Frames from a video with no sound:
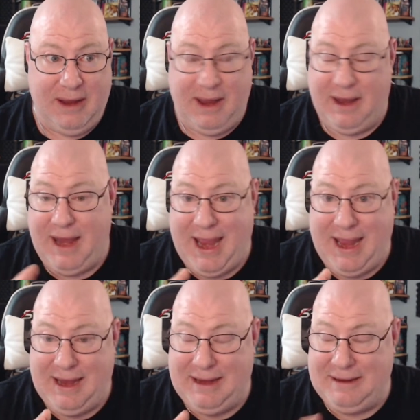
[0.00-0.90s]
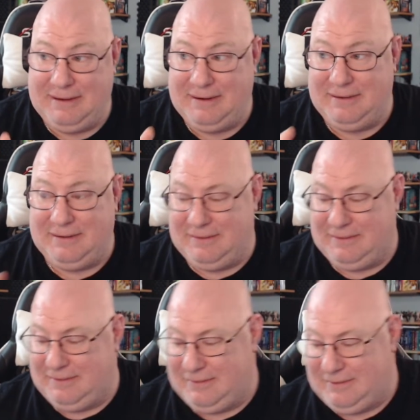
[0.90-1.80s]
Well, the comment
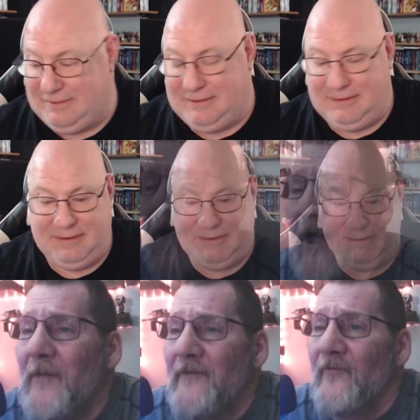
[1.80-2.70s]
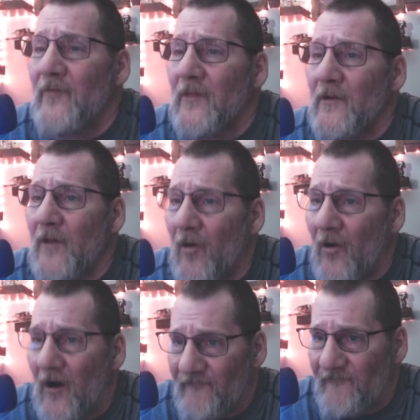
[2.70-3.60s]
was, your timing's a little
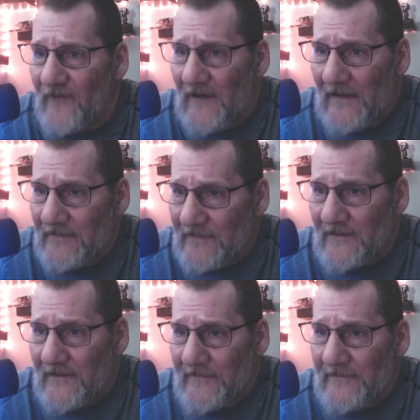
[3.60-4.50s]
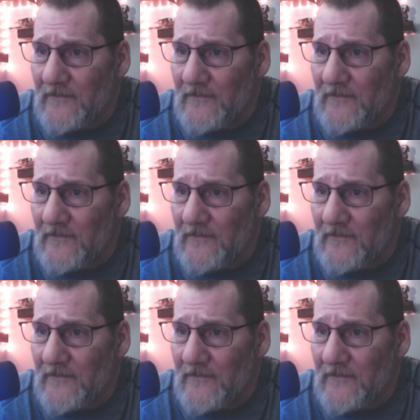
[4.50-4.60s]
off on this.